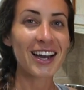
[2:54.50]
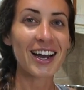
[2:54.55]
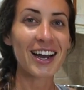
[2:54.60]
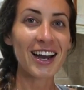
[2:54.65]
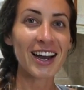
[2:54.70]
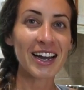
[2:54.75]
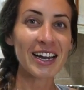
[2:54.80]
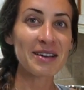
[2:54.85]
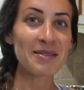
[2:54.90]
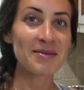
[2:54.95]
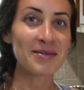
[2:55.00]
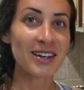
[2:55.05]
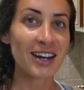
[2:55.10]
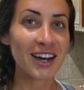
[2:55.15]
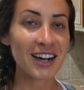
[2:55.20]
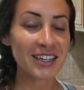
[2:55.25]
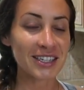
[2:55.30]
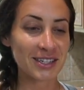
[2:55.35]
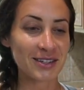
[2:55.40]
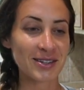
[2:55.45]
I am
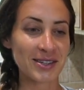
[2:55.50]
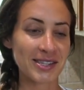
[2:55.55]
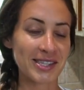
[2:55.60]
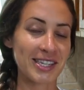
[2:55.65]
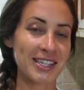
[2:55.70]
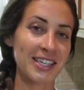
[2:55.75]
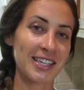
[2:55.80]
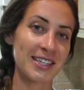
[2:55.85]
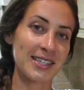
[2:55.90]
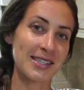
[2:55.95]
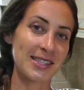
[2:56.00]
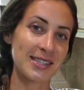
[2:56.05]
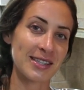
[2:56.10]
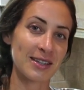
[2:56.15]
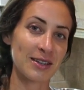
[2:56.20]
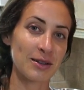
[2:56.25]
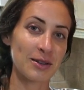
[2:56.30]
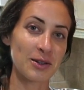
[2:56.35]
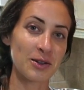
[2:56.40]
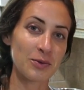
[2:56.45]
not used to
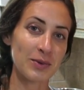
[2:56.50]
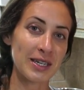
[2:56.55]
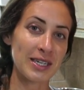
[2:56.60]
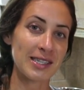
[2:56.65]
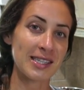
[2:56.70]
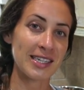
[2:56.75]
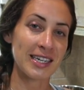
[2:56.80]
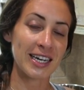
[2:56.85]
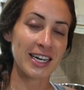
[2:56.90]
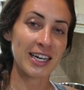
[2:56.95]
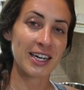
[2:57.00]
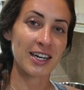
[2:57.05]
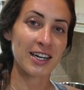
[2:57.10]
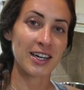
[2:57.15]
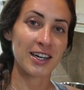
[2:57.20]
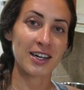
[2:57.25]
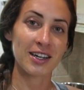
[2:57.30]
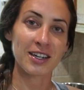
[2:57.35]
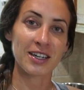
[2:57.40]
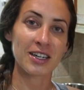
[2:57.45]
this
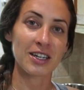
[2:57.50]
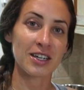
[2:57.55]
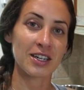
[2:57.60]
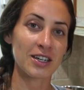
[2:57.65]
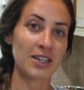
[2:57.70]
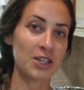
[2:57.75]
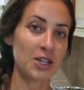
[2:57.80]
Louisiana,